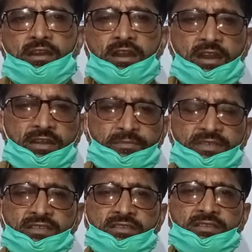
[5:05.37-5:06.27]

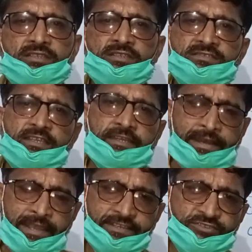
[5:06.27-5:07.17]
Army is a
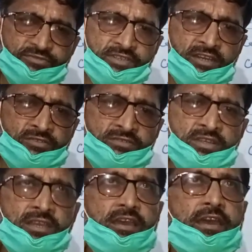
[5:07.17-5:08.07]
collective noun,
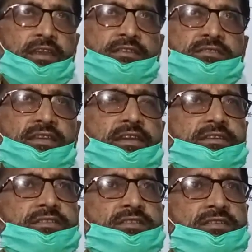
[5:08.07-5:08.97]
and
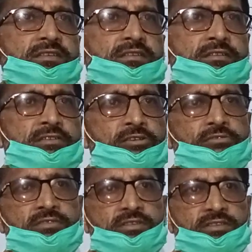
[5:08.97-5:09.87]
that
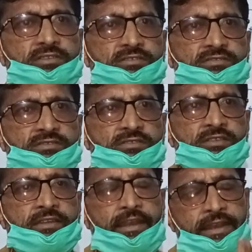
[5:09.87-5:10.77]
noun is
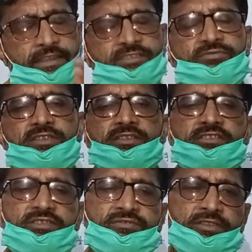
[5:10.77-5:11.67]
collectively
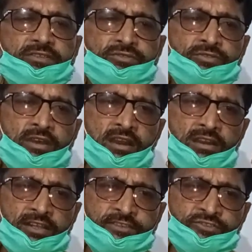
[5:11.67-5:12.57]
given to
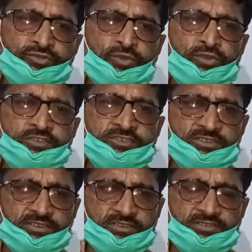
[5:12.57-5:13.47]
all
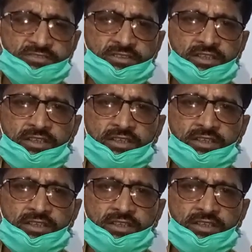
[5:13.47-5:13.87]
soldiers.